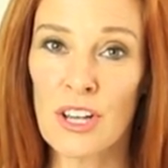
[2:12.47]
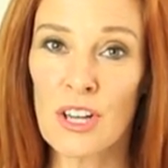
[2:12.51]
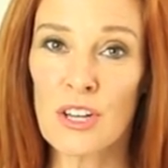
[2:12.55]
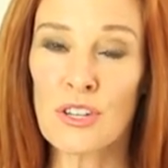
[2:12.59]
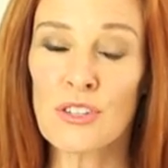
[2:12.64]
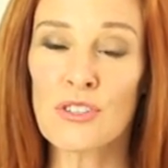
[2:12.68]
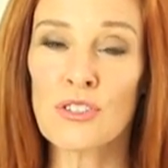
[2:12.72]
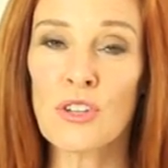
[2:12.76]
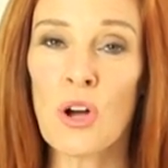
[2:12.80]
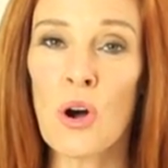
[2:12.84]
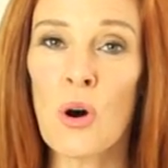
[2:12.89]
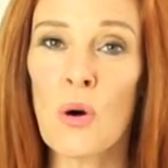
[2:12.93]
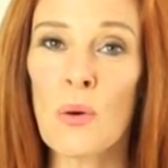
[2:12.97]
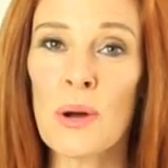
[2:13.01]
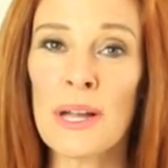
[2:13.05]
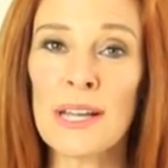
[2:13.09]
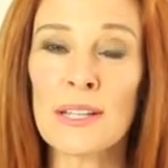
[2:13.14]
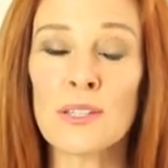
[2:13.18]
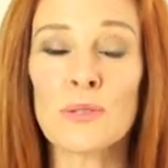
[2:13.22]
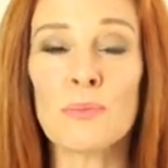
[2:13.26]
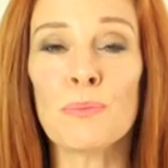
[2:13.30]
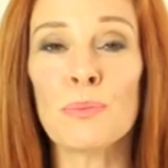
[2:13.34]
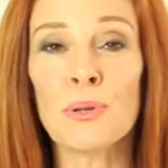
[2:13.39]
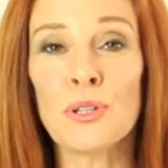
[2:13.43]
So
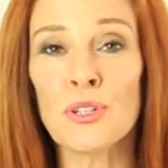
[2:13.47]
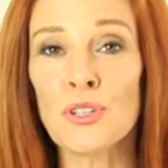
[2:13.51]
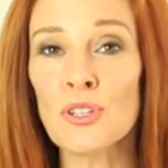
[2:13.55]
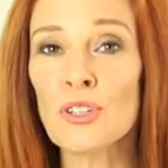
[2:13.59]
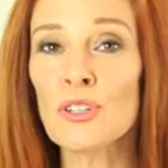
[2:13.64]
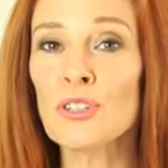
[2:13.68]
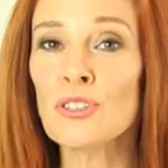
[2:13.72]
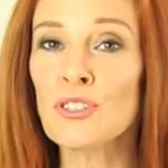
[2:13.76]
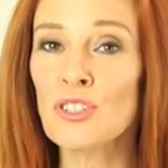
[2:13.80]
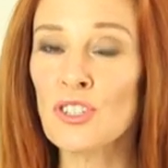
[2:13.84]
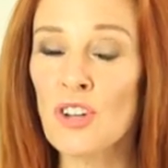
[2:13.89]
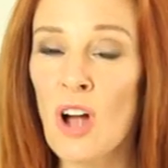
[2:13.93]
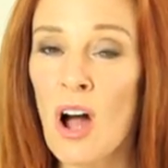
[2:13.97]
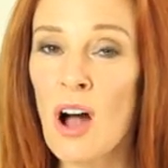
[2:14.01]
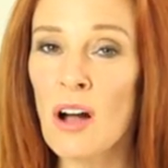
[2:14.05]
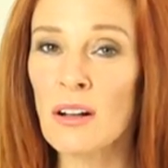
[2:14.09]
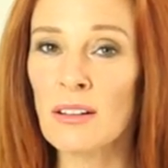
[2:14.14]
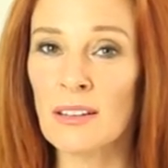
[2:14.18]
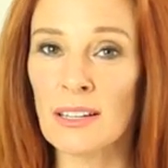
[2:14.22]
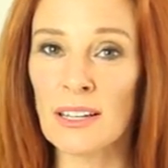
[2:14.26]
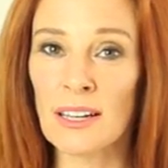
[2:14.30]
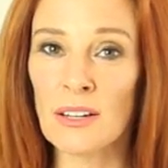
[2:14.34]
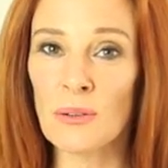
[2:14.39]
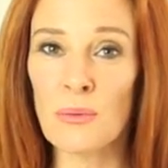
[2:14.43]
it's pure
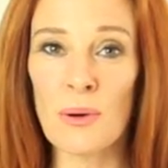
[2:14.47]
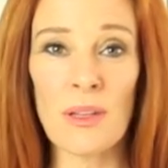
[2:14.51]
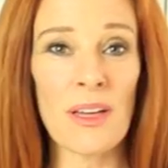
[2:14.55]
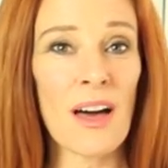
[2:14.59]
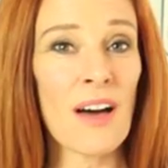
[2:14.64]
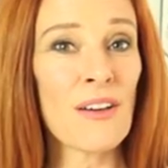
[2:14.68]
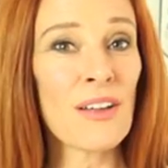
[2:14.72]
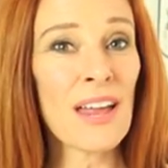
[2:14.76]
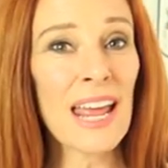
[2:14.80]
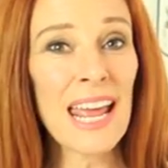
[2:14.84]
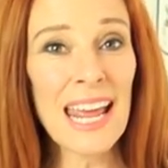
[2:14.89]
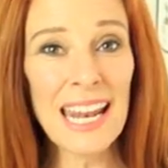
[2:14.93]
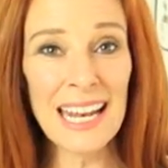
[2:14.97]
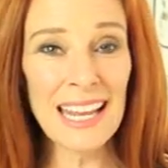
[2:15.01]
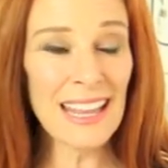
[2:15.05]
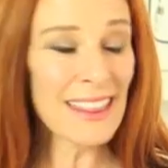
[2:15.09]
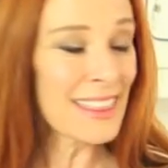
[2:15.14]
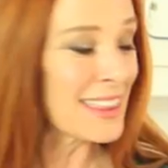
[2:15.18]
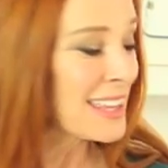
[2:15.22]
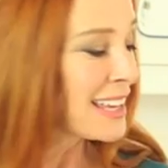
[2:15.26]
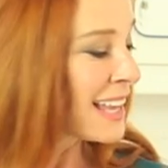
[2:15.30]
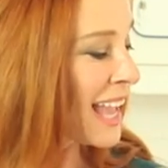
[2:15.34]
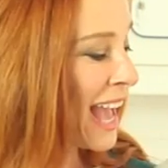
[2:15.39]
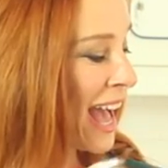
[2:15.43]
chocolate without
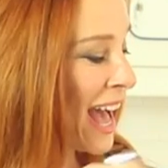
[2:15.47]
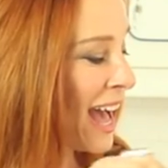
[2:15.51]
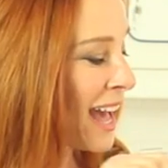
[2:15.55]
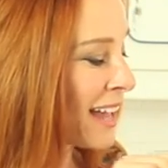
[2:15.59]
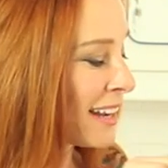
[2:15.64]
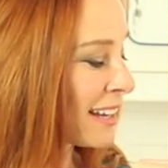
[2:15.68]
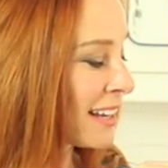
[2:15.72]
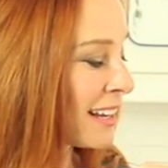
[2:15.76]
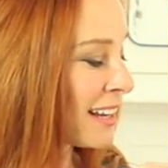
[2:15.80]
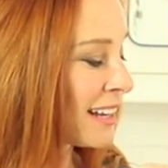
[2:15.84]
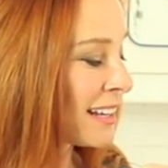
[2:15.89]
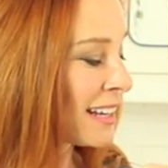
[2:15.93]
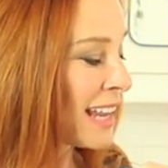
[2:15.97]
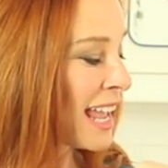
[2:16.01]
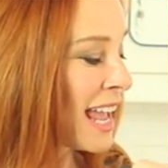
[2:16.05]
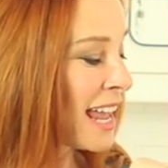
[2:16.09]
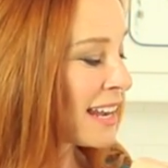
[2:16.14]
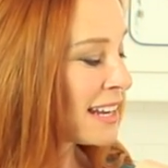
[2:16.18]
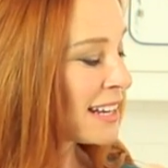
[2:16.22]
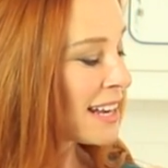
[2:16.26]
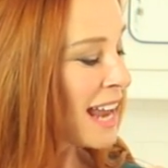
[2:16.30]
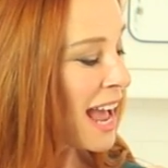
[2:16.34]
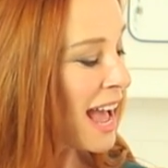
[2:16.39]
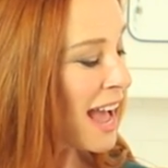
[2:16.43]
anything added
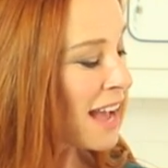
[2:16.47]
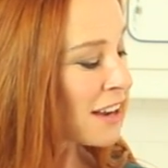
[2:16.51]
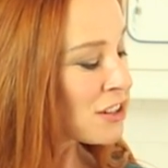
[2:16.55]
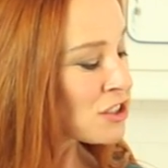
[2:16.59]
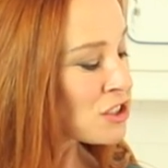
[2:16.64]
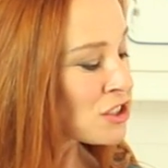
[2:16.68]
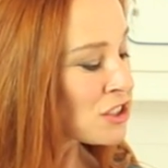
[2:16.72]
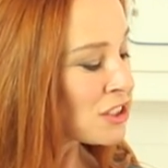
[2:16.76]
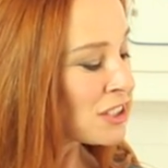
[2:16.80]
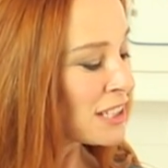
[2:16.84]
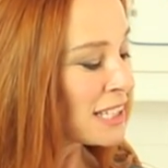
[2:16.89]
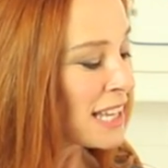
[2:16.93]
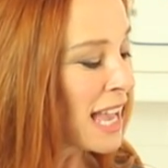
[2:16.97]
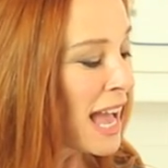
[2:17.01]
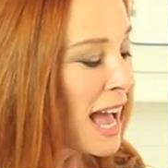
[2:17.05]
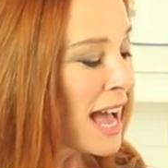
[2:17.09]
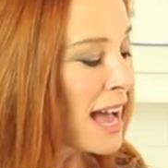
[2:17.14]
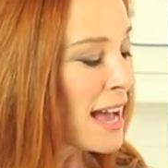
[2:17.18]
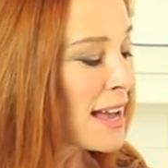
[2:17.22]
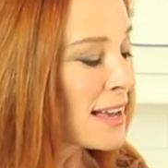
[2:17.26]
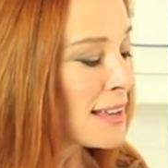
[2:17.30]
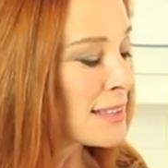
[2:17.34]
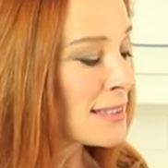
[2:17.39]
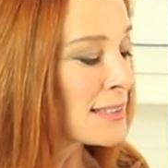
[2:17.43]
and it actually
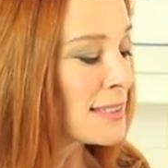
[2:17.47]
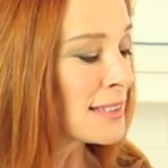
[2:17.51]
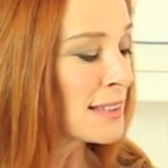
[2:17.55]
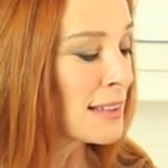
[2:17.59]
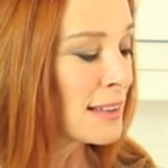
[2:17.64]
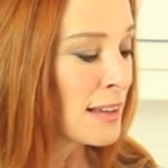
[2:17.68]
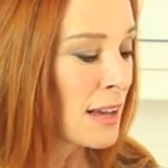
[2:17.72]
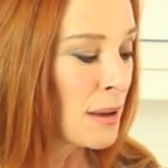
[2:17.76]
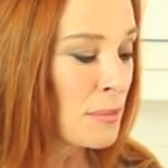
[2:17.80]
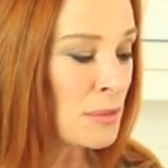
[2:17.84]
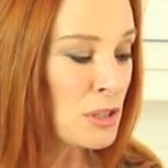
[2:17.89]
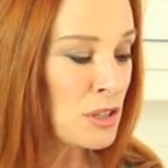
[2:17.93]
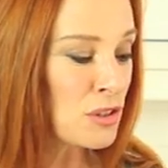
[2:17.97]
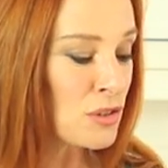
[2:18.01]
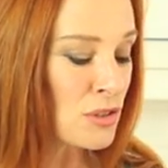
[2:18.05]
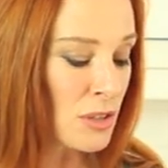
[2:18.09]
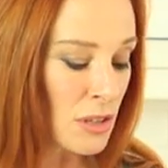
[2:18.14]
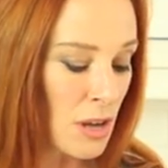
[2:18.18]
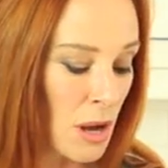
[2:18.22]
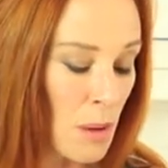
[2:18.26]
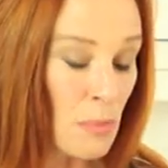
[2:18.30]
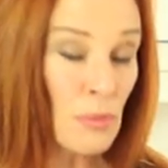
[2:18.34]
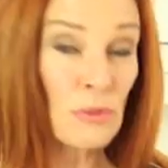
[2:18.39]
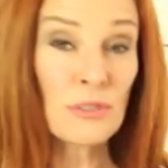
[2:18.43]
has I'm going to use a
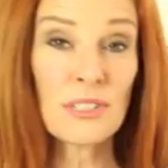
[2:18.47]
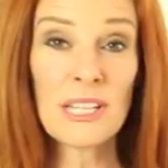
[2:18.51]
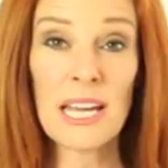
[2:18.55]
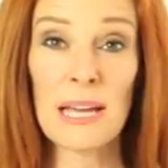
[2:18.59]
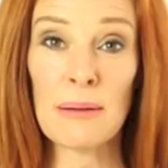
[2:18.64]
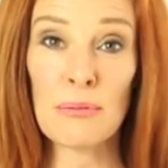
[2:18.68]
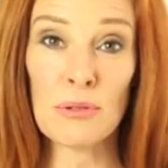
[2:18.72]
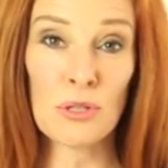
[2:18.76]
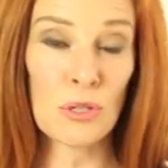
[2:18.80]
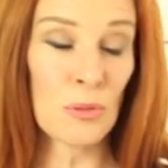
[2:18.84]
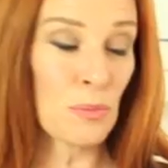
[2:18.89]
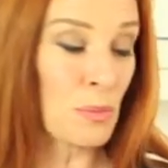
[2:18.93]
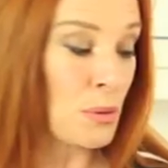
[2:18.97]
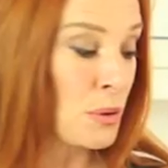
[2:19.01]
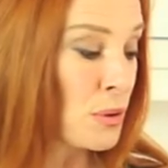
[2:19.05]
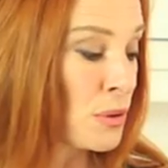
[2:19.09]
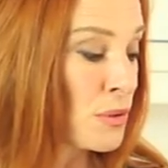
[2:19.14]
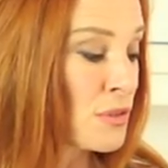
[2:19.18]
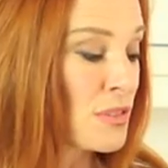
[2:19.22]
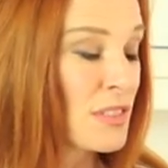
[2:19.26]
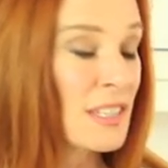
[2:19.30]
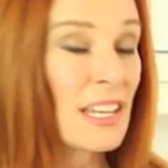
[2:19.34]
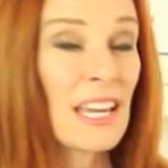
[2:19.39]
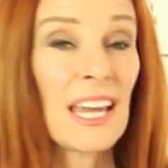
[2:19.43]
couple
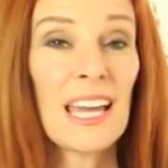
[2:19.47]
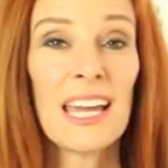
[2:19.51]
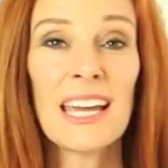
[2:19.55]
tablespoons.